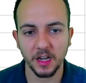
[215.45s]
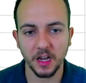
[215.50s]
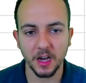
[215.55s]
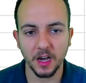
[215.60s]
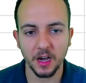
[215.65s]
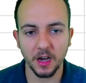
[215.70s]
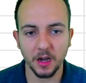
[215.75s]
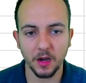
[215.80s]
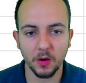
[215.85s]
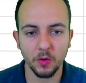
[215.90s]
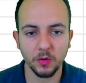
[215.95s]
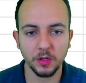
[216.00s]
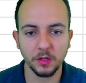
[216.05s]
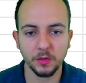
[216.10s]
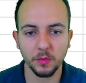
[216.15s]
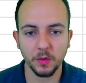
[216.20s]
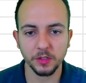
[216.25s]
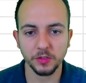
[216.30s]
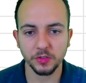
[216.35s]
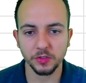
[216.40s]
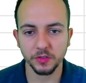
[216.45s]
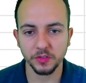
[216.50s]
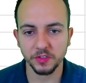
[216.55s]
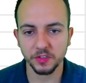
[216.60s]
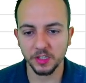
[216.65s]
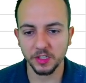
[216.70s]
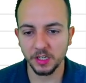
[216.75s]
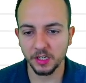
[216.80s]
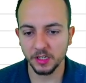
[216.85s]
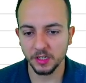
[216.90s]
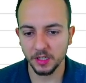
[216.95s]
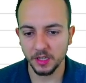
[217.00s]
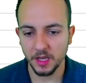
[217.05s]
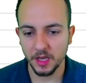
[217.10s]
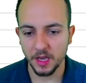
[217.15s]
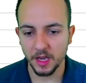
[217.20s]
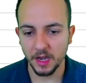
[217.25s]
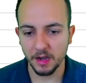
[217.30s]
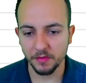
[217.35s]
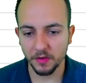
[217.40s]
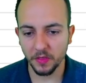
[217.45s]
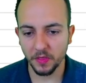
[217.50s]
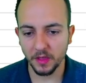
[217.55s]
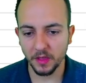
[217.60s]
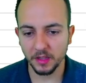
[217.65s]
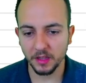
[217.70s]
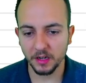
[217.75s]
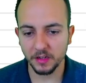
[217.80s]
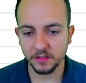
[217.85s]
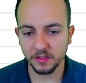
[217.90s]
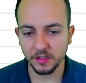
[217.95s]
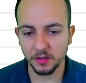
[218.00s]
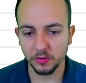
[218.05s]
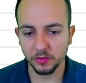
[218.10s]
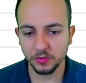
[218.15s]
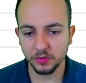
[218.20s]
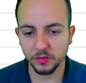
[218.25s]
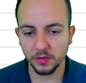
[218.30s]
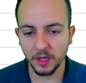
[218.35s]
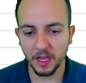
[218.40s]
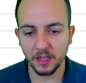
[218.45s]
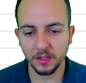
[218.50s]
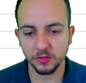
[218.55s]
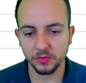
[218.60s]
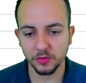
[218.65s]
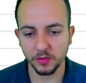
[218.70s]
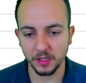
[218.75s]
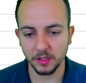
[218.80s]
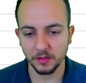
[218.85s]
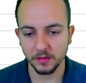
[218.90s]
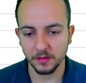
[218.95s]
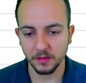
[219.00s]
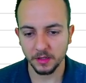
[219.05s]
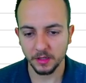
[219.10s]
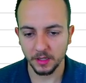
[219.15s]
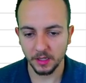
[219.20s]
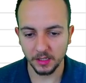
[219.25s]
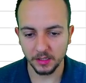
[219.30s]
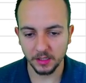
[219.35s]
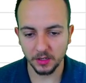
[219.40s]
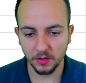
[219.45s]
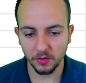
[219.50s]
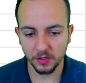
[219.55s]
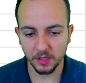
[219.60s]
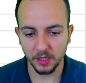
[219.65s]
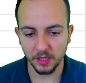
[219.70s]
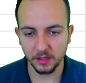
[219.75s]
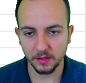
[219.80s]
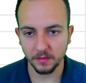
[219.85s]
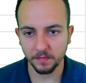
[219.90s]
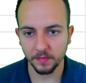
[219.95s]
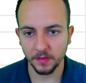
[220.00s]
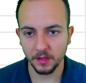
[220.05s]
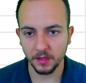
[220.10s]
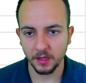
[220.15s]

I only want to see everything that is equal to entry, and then OK.